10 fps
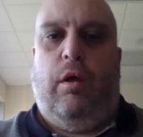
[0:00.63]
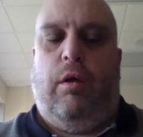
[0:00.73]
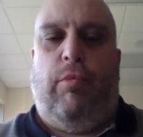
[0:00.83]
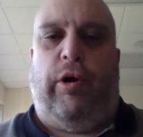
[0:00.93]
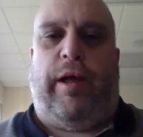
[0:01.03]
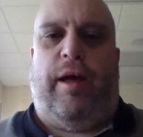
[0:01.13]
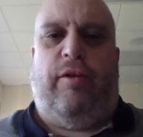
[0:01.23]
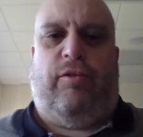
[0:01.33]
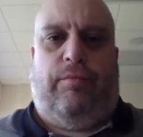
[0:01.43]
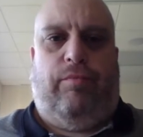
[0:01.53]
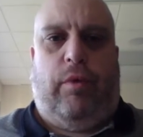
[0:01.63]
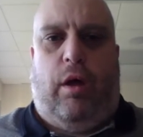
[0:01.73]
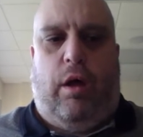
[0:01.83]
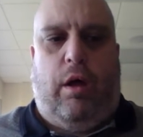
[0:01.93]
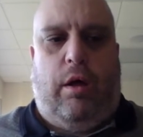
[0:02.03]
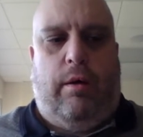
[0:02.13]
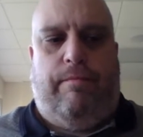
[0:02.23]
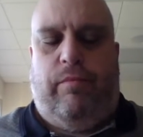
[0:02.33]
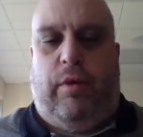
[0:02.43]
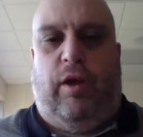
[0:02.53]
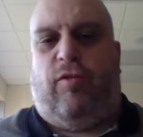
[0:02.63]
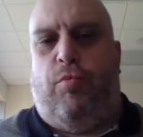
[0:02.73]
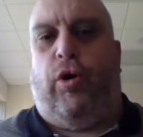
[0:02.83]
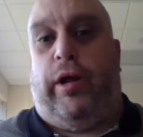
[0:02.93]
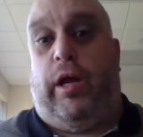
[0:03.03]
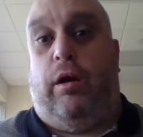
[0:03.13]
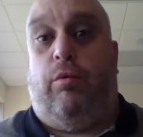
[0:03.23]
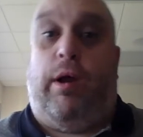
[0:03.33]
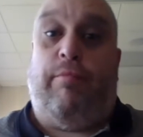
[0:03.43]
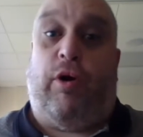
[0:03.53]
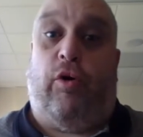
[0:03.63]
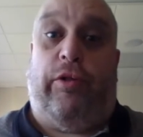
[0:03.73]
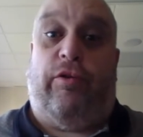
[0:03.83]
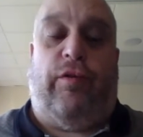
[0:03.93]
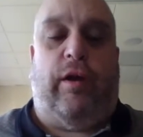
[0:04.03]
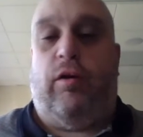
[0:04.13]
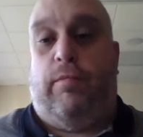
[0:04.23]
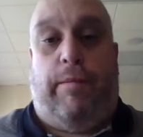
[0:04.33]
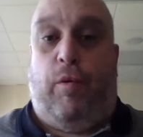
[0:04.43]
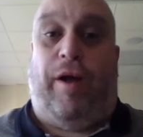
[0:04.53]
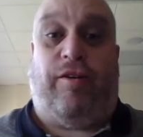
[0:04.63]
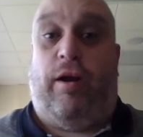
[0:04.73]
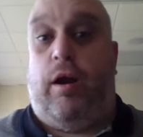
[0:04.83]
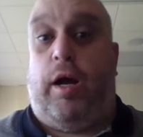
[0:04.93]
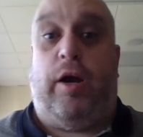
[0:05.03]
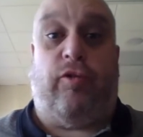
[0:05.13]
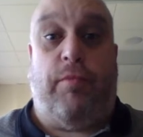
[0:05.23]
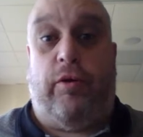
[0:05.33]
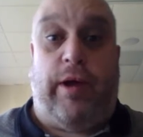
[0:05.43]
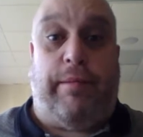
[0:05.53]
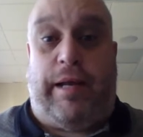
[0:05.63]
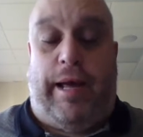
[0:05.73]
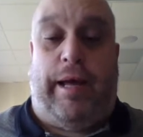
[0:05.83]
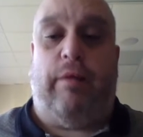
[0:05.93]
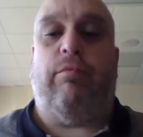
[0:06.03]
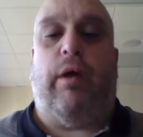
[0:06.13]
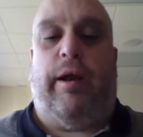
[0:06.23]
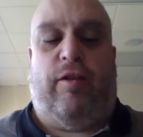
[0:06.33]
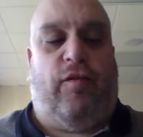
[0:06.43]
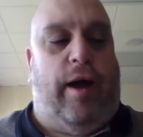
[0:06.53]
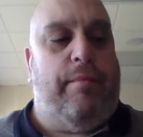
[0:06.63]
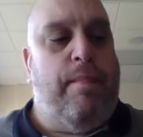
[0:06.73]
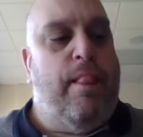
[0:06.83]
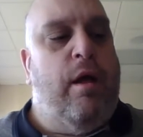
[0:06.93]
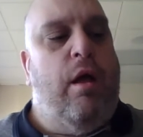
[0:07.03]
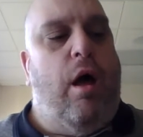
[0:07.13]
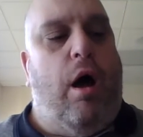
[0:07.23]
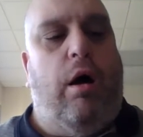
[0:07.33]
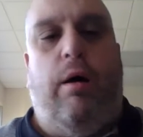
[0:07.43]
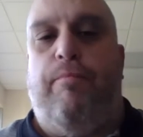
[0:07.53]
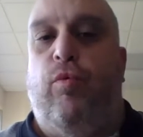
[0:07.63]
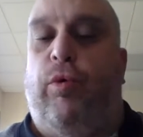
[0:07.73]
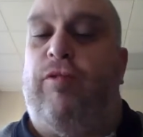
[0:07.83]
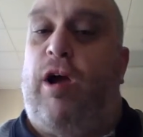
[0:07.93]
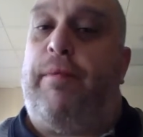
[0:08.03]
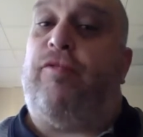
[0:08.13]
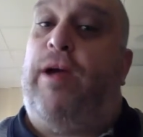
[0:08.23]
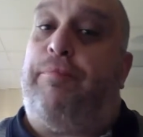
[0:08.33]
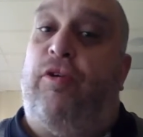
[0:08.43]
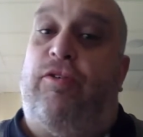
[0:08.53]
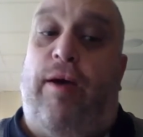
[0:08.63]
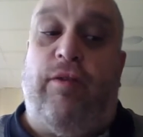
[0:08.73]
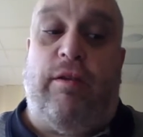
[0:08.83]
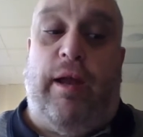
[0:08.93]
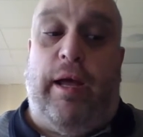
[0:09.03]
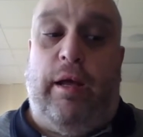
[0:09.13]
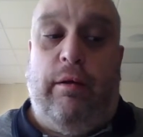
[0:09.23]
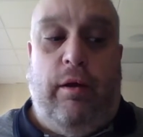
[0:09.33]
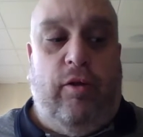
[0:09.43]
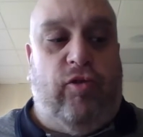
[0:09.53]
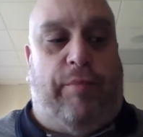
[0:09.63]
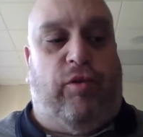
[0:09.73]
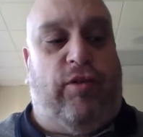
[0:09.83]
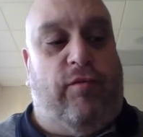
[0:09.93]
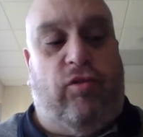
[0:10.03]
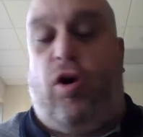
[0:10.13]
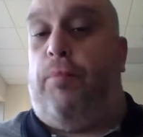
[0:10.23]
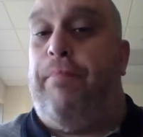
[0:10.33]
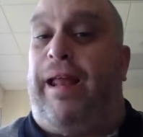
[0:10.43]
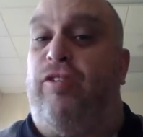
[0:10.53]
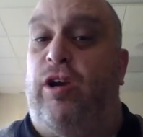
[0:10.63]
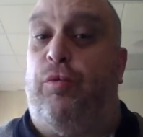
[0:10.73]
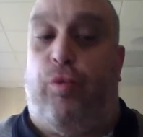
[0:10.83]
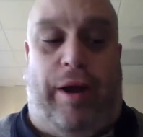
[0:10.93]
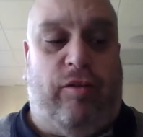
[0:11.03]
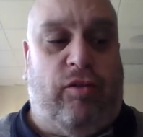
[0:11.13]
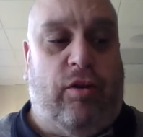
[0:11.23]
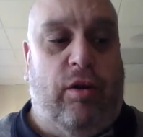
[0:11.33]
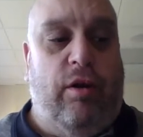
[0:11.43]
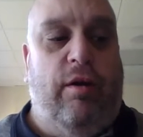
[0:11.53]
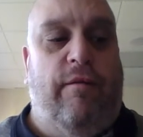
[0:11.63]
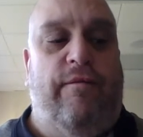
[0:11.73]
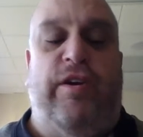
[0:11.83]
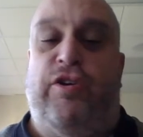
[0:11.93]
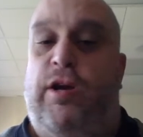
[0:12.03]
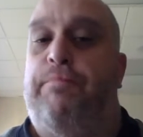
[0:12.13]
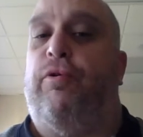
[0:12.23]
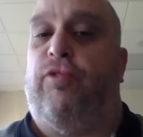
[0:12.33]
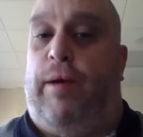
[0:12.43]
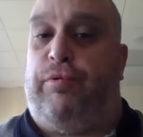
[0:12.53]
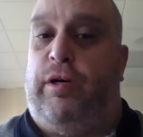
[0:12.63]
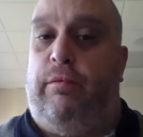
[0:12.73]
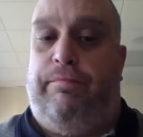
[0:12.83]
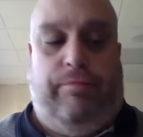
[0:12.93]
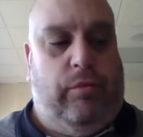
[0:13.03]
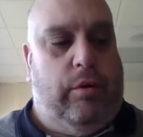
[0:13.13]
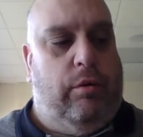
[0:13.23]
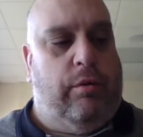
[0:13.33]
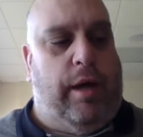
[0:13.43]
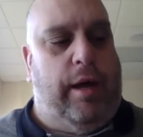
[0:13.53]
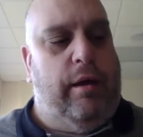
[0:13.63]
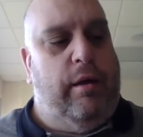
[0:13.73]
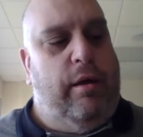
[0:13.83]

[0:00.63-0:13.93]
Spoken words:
Good morning, guys. It's morning here when I'm recording this video. You might be watching at night or some other time of day, and that's fine. We're going to talk about Chapter 7 today. Chapter 7 is called Managing Risk, Vision, and Perception. Okay?